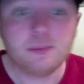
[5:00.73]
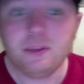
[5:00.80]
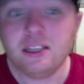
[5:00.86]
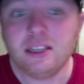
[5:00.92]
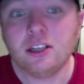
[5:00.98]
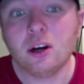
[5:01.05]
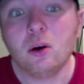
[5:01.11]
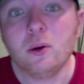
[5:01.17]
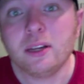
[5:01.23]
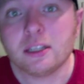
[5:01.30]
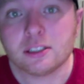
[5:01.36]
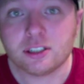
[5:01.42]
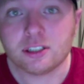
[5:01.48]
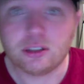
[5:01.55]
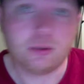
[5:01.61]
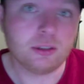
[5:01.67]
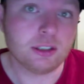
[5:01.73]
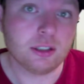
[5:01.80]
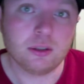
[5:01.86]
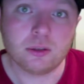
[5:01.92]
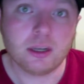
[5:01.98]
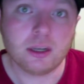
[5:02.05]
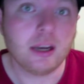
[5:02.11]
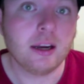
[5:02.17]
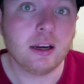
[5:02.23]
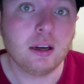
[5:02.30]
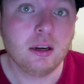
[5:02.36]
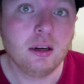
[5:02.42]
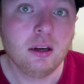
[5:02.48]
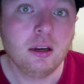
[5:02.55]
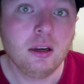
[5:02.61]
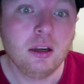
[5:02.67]
be going to is okay.
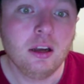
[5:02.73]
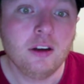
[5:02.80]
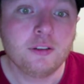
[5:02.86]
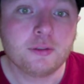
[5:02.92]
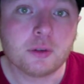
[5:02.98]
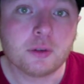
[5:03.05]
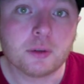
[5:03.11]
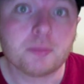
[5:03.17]
for